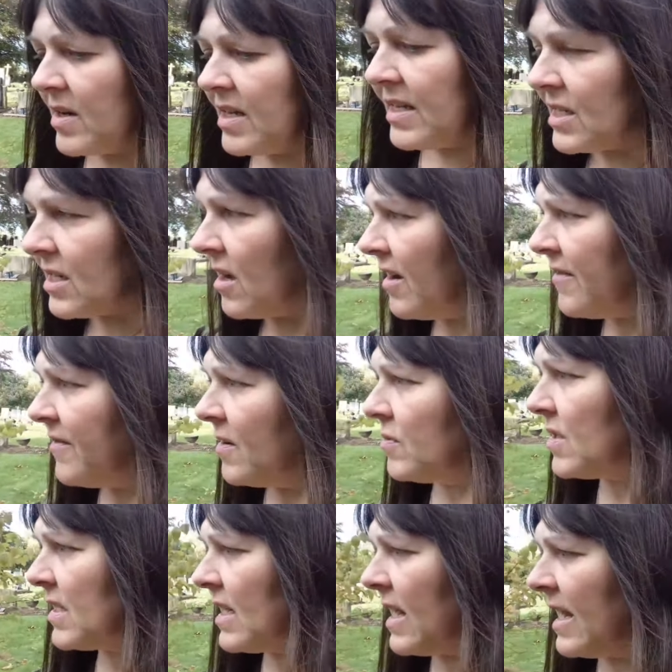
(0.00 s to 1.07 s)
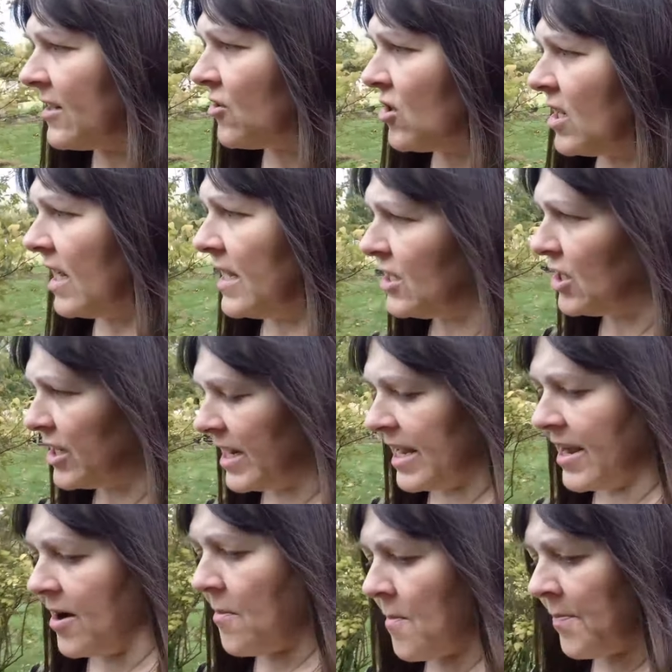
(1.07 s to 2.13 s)
his life. He was an electrical
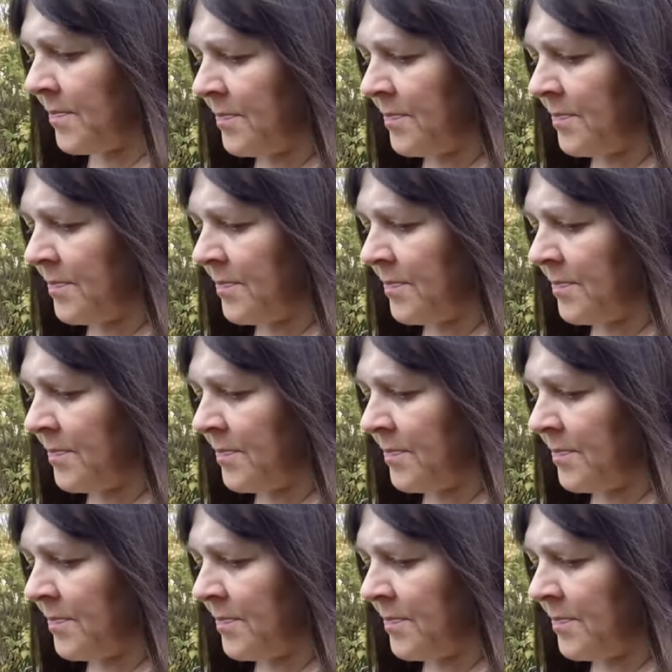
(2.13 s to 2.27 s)
engineer.